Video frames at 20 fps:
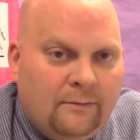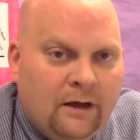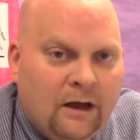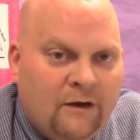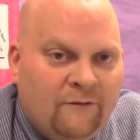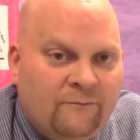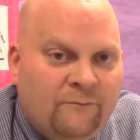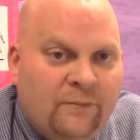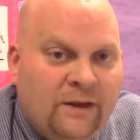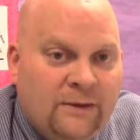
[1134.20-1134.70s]

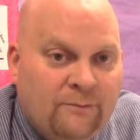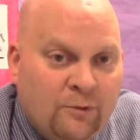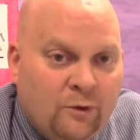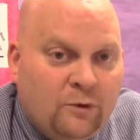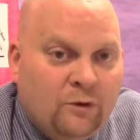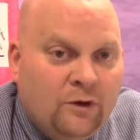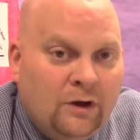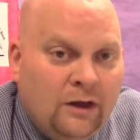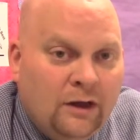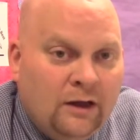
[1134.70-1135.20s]
of
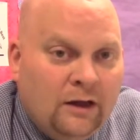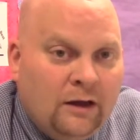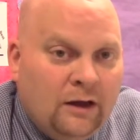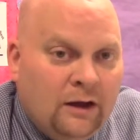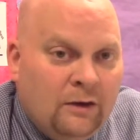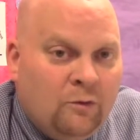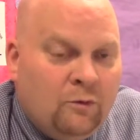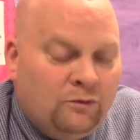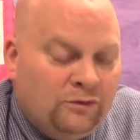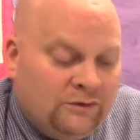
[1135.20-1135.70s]
people
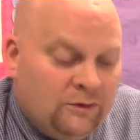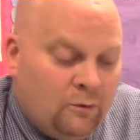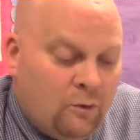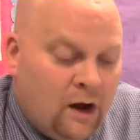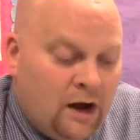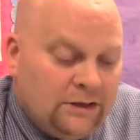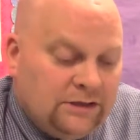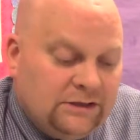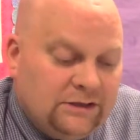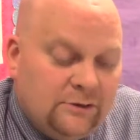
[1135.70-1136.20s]
to
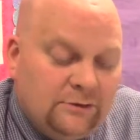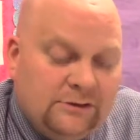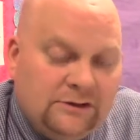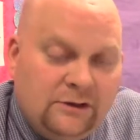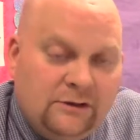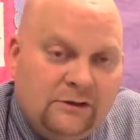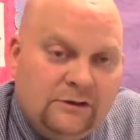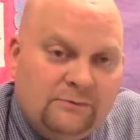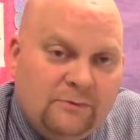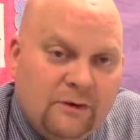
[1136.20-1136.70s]
watch those
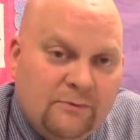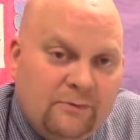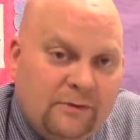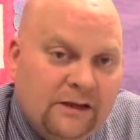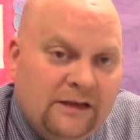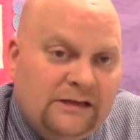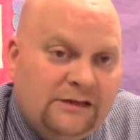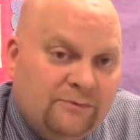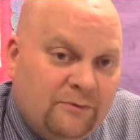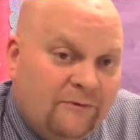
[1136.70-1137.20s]
students, but
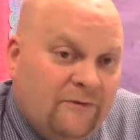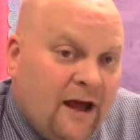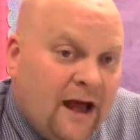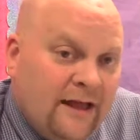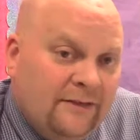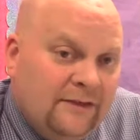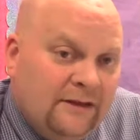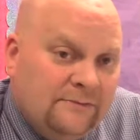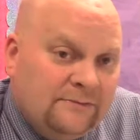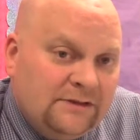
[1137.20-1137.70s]
please
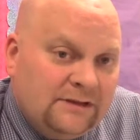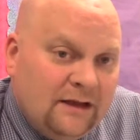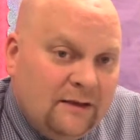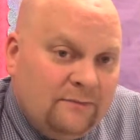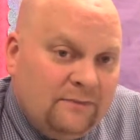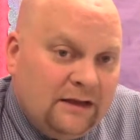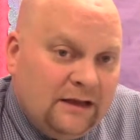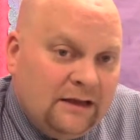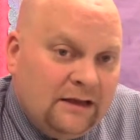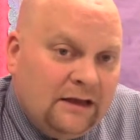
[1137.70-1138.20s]
provide them
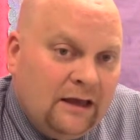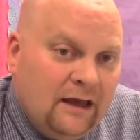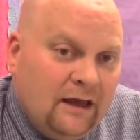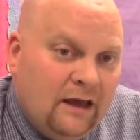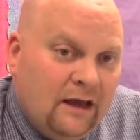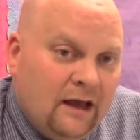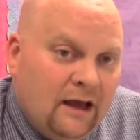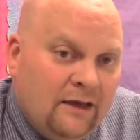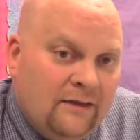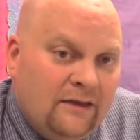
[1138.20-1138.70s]
something
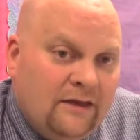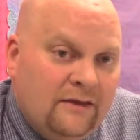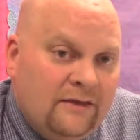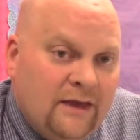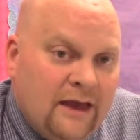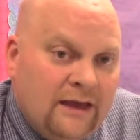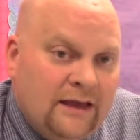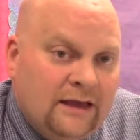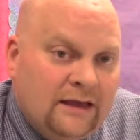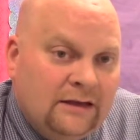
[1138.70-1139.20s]
that
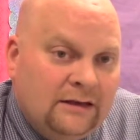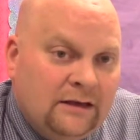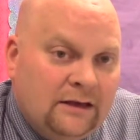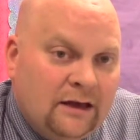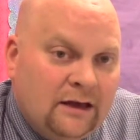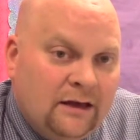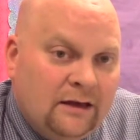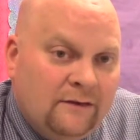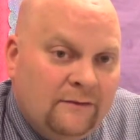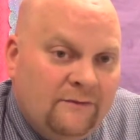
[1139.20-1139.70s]
they
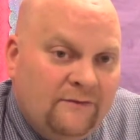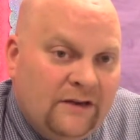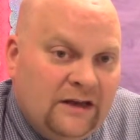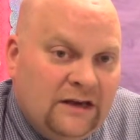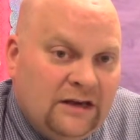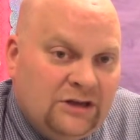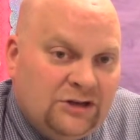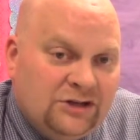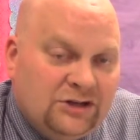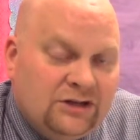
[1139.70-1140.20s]
can
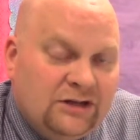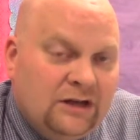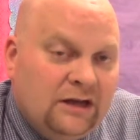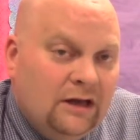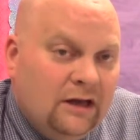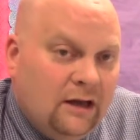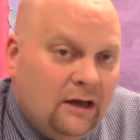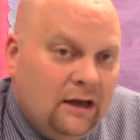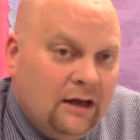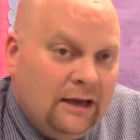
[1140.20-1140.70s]
finish
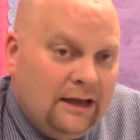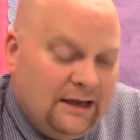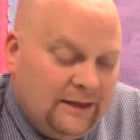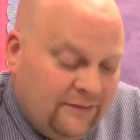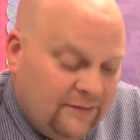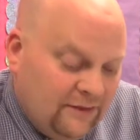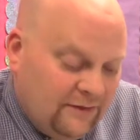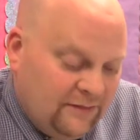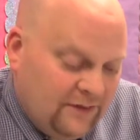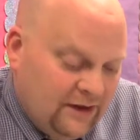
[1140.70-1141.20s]

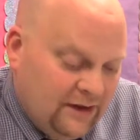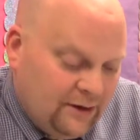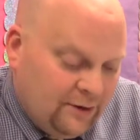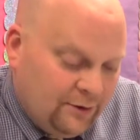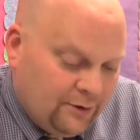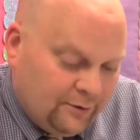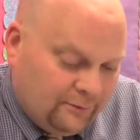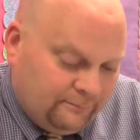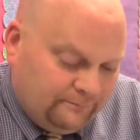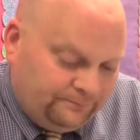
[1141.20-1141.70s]
in the
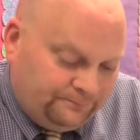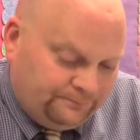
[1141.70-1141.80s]
theater.